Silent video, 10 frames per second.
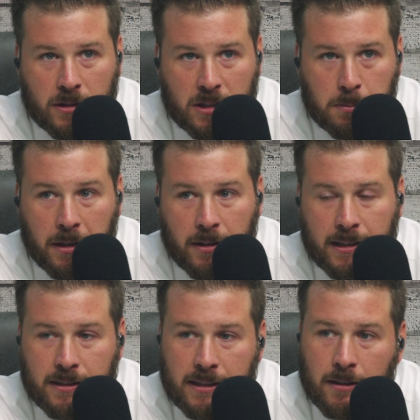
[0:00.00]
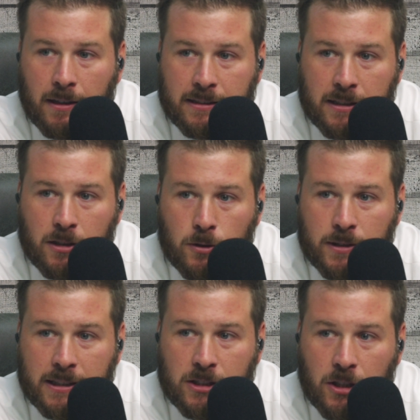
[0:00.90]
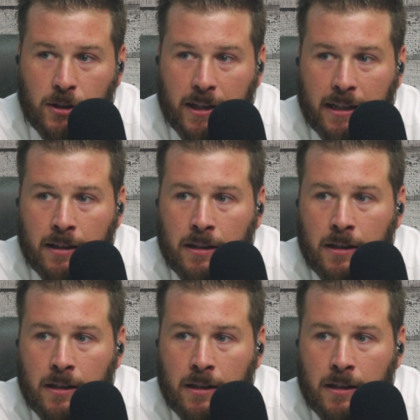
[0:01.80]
experience here as a closing attorney